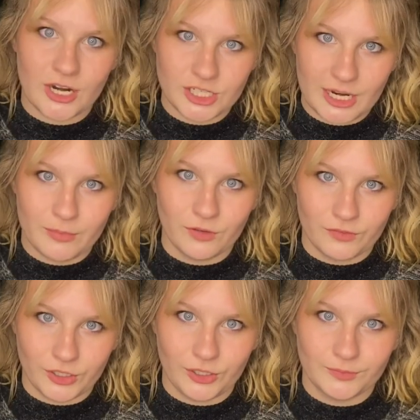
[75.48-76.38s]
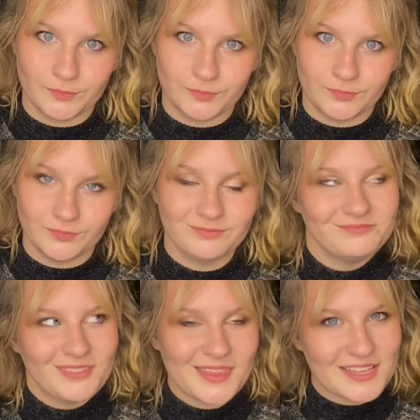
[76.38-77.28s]
shampoo for you.
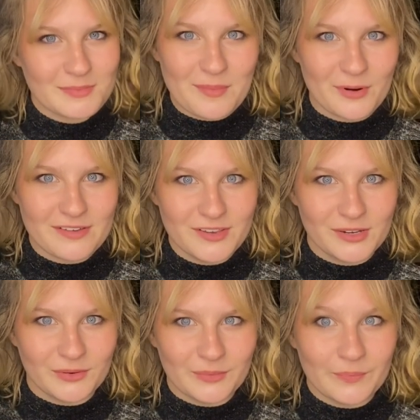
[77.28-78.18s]
And that's my point of view.